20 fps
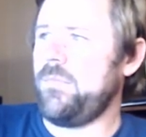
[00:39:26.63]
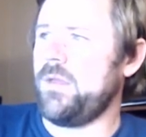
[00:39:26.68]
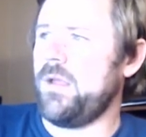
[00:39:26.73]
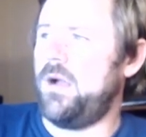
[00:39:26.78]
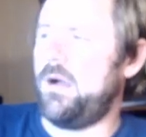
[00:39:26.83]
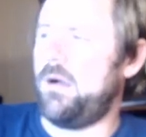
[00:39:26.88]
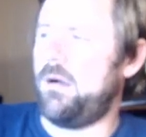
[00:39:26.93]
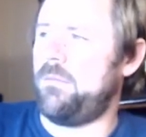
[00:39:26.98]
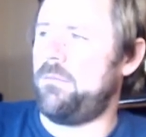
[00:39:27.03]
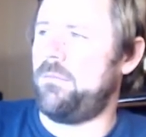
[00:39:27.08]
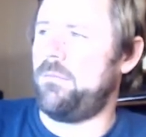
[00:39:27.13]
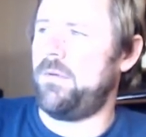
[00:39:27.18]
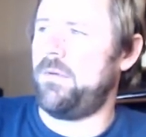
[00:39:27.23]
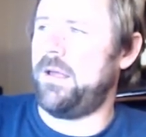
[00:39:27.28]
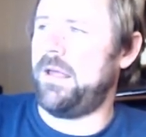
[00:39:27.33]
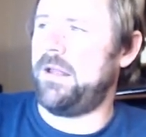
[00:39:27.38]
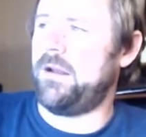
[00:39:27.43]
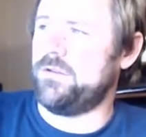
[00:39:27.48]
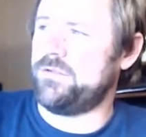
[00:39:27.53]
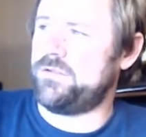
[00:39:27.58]
um,
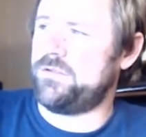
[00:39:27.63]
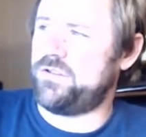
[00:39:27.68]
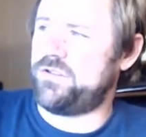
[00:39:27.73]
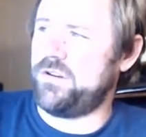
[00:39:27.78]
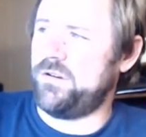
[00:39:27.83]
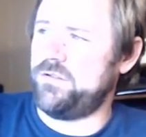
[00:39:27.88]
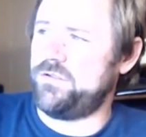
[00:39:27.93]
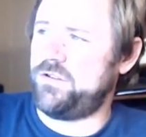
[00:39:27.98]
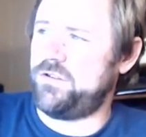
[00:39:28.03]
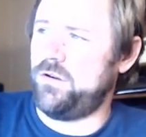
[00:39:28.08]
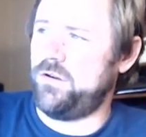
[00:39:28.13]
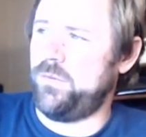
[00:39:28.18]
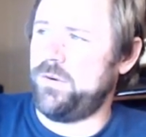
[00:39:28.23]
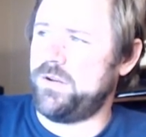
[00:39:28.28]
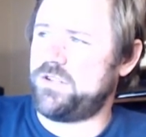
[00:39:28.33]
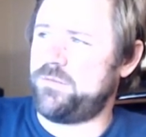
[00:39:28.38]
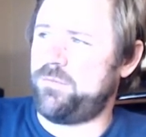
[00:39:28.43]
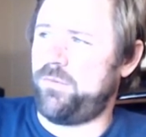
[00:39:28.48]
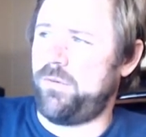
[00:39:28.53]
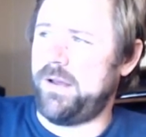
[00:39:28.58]
it also shows you
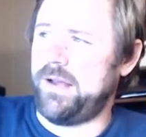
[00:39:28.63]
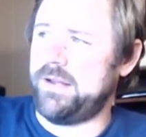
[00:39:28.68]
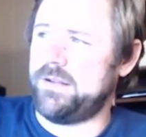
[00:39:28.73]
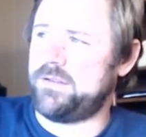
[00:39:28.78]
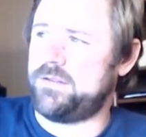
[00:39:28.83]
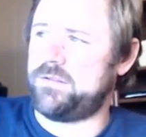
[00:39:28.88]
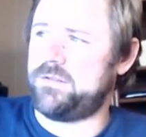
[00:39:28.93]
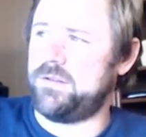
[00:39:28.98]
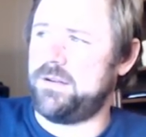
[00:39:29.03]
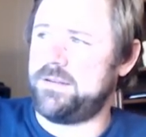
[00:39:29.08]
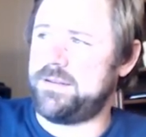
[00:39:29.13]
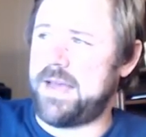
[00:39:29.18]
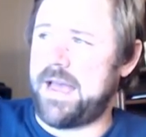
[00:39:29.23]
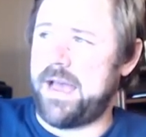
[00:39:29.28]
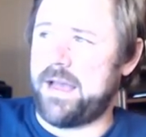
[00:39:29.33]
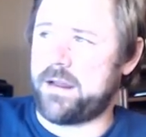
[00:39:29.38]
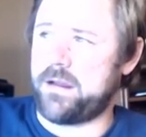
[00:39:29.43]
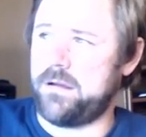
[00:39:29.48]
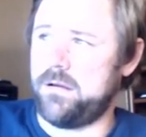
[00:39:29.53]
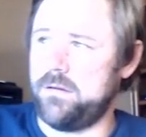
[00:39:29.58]
which plants
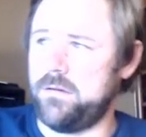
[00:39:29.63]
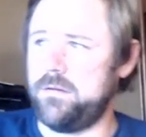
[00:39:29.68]
attack